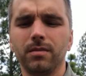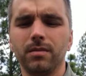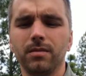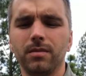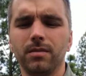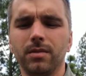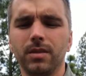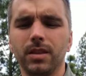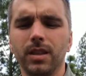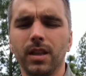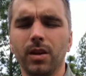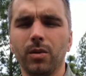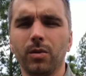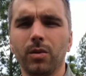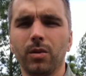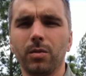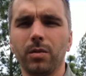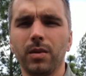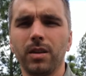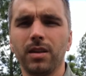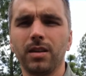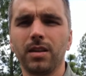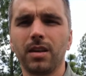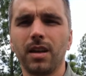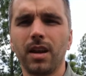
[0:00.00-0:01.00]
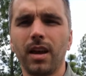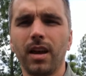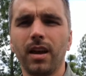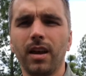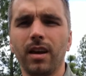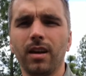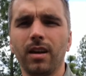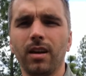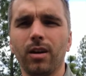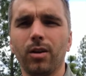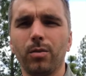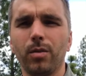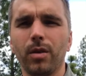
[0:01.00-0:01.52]
sitting with me today.
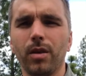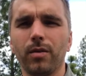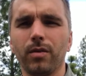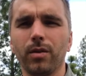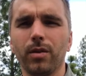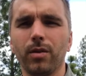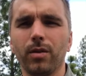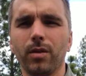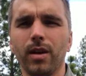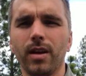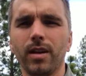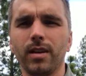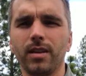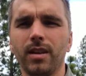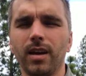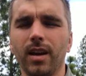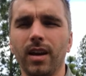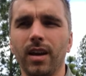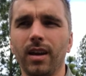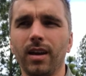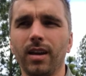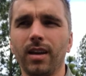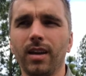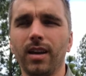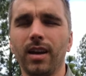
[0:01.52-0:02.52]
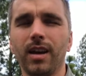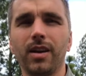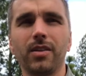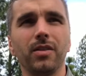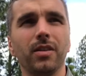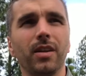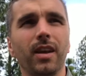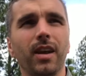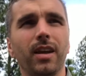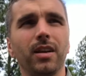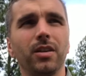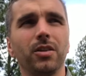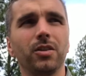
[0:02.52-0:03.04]
I hope you have a great day. Get out in
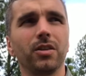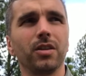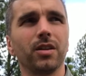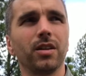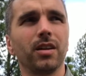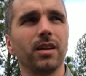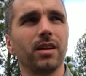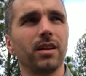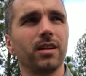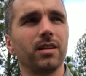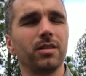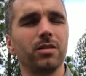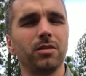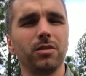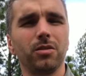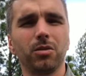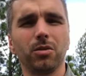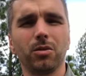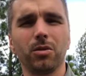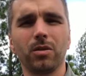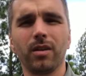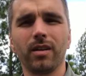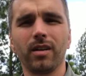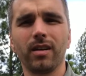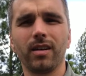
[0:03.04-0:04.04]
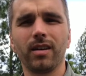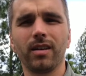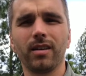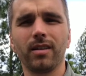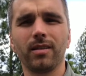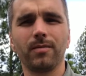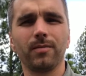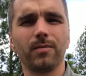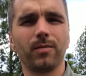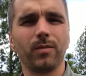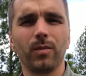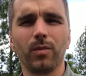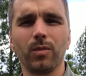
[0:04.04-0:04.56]
nature, enjoy
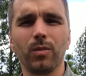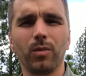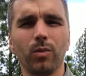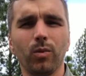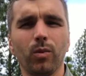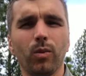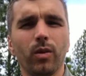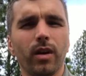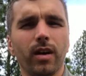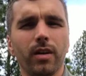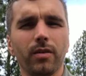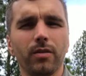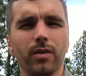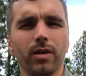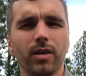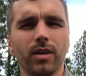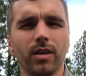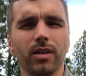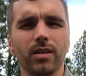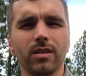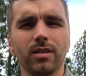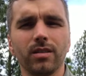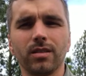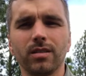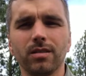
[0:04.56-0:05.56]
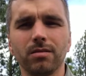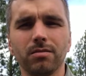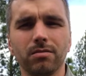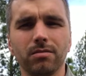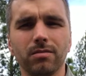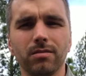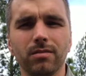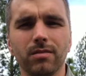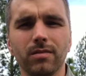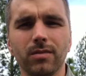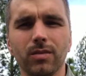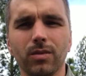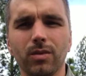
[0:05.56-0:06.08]
whatever it is.
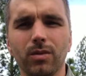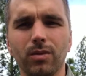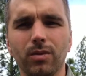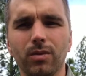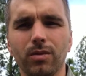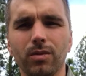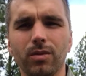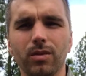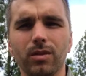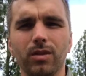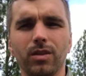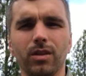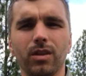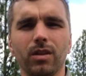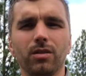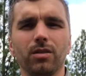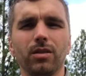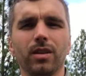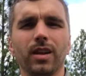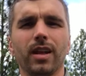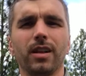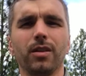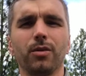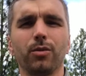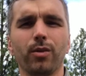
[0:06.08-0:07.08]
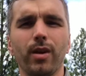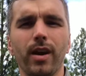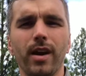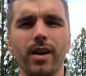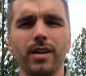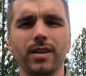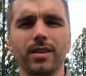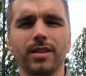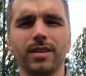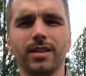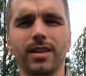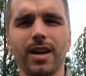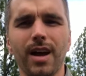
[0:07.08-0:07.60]
Don't let
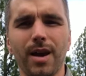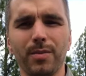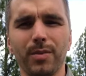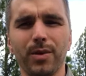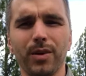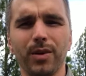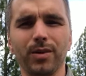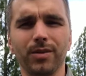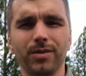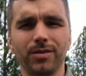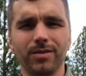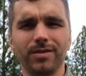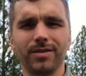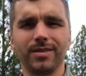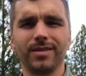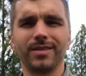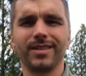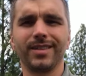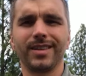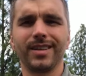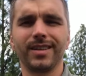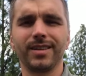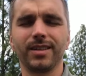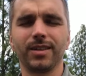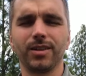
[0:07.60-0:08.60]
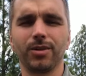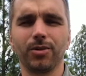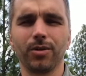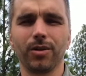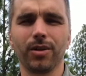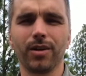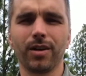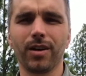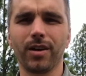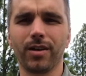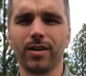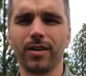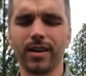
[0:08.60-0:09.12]
rain stop you. As an
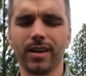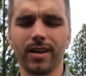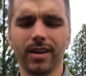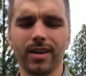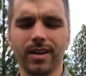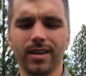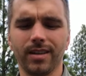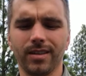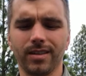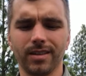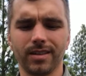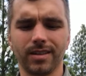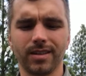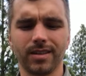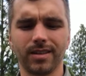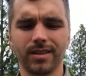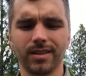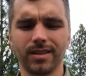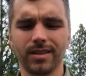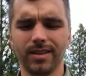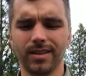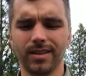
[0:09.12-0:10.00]
Oregonian, I just